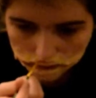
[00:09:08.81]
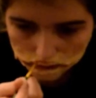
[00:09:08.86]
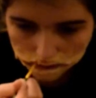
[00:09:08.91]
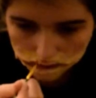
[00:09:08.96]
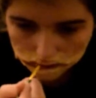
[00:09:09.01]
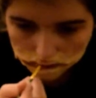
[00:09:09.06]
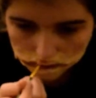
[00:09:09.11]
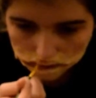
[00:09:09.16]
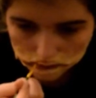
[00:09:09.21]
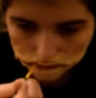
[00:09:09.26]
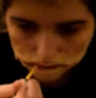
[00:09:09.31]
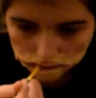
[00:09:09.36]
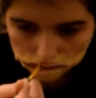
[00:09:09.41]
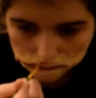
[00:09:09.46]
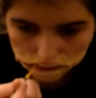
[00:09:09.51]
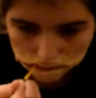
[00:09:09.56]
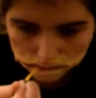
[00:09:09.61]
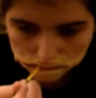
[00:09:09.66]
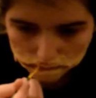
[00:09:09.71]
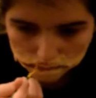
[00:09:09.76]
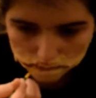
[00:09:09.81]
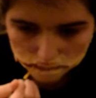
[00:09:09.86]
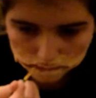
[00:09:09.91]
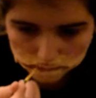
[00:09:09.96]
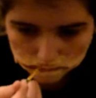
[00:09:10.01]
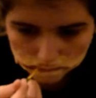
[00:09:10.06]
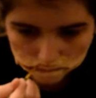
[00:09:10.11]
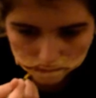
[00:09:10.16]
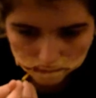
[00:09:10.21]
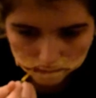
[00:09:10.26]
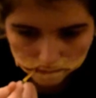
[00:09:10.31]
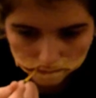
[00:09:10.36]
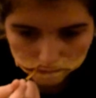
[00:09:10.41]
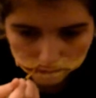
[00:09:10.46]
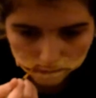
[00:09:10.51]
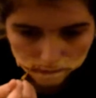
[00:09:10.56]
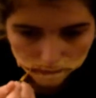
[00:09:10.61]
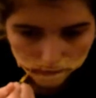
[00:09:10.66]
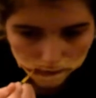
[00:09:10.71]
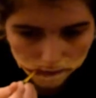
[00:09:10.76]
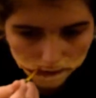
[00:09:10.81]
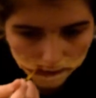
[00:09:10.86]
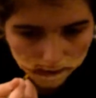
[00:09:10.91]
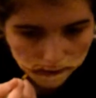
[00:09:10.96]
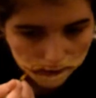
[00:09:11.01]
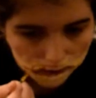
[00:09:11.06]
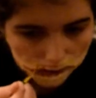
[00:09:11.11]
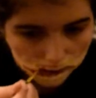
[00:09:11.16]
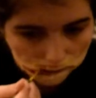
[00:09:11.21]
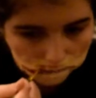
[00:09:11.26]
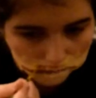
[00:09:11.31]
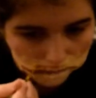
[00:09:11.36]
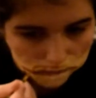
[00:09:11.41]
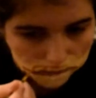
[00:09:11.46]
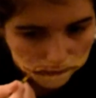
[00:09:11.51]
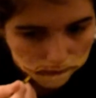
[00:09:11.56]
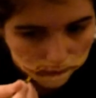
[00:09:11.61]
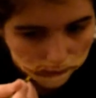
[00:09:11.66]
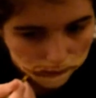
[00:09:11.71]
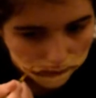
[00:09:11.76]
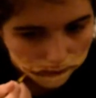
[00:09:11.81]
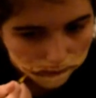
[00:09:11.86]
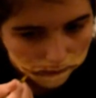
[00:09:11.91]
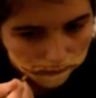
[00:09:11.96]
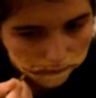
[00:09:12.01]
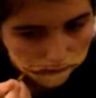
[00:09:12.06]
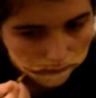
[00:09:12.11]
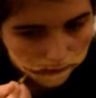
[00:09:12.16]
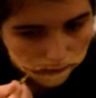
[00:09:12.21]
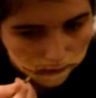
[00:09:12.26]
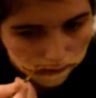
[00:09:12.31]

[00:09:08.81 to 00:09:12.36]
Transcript: and then you're going to really emphasize